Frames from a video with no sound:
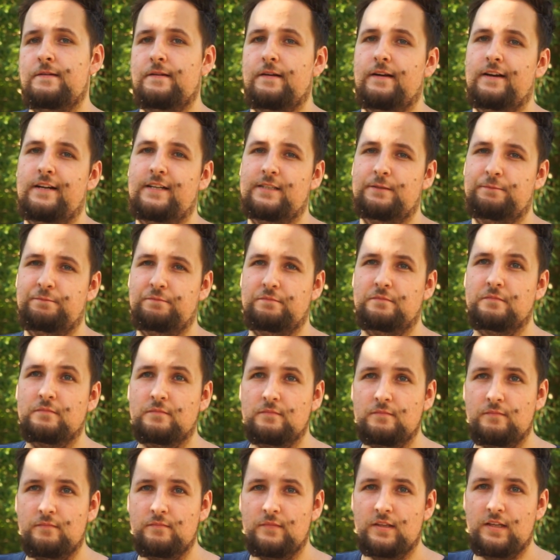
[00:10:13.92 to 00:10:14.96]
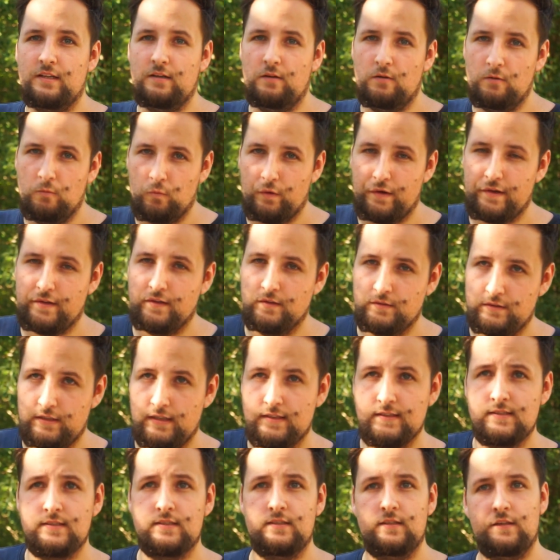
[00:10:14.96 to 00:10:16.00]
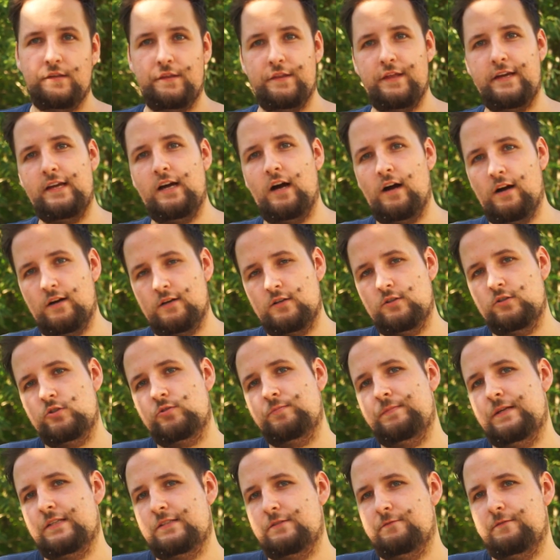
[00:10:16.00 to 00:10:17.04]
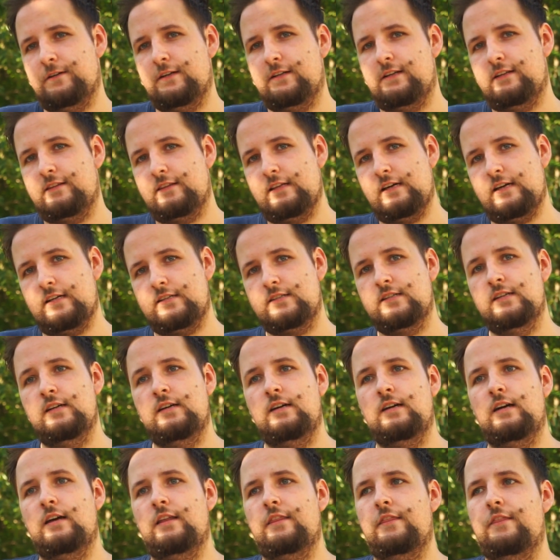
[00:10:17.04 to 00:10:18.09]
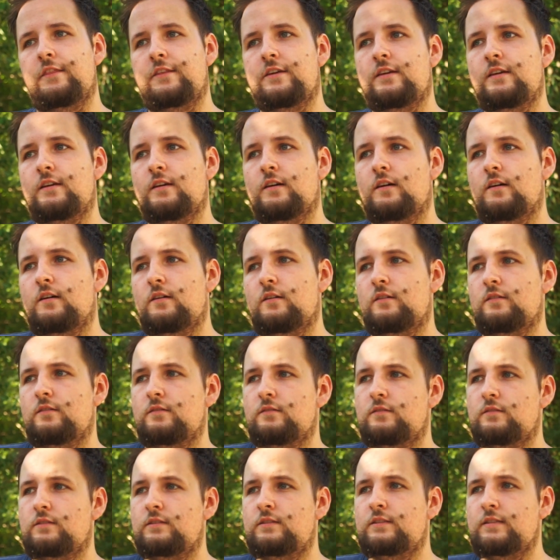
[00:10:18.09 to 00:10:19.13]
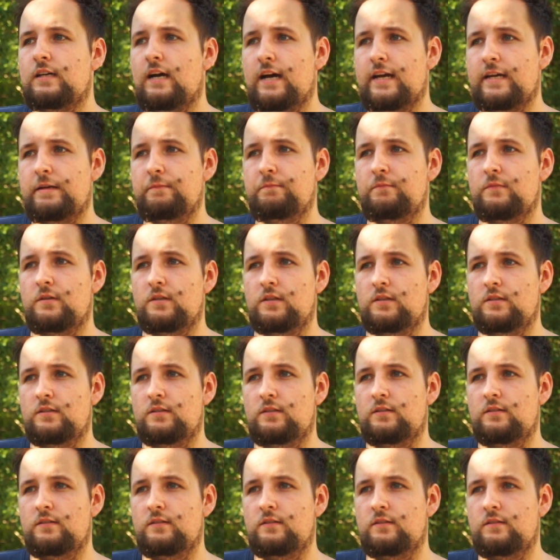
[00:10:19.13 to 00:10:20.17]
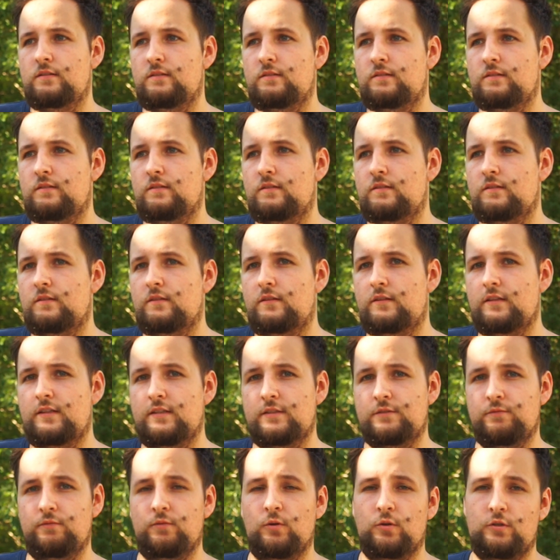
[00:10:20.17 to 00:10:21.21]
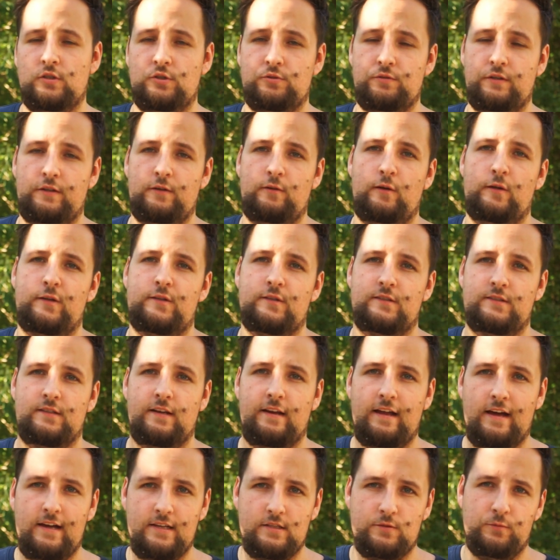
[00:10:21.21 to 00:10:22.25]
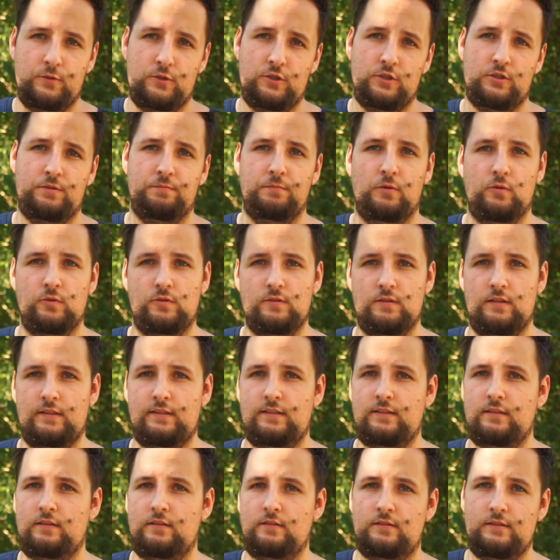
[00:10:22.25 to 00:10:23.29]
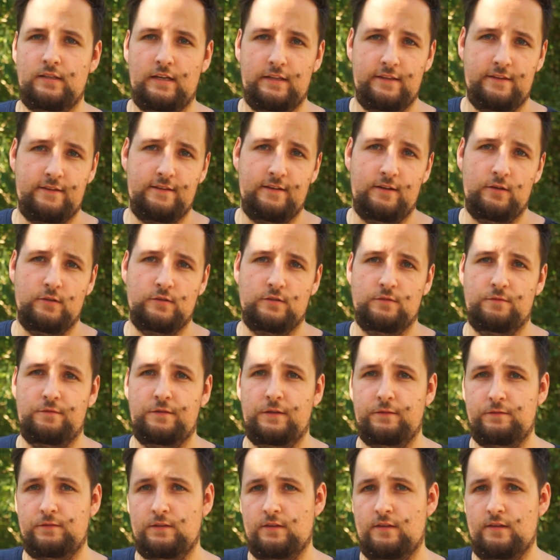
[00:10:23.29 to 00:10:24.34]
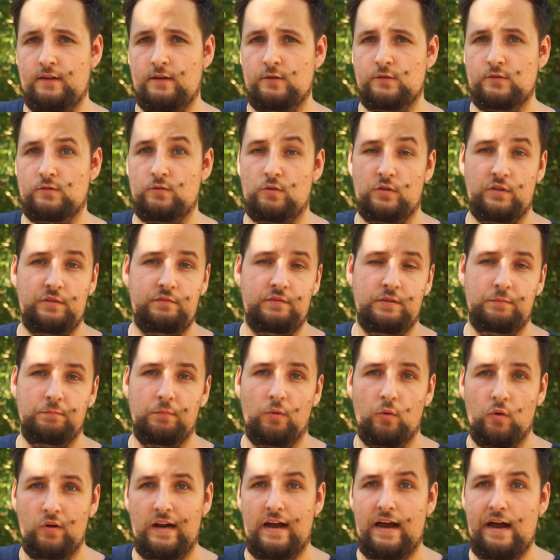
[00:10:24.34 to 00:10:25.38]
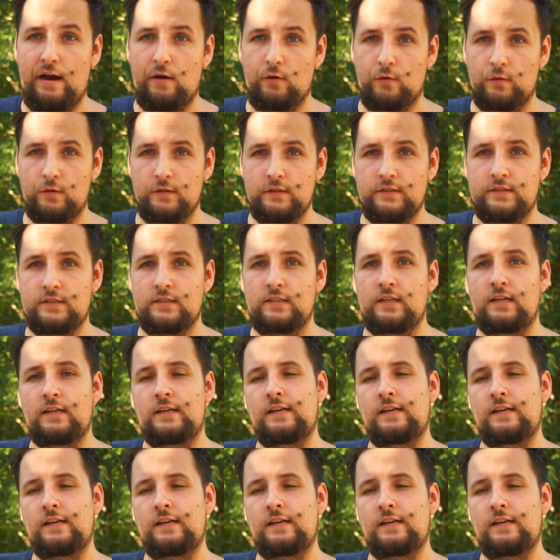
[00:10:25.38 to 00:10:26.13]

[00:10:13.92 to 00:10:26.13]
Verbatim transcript: Um, while yes, they are specified at that, the time these voltage regulators last, which is mostly ten thousand, fifteen thousand or even more hours,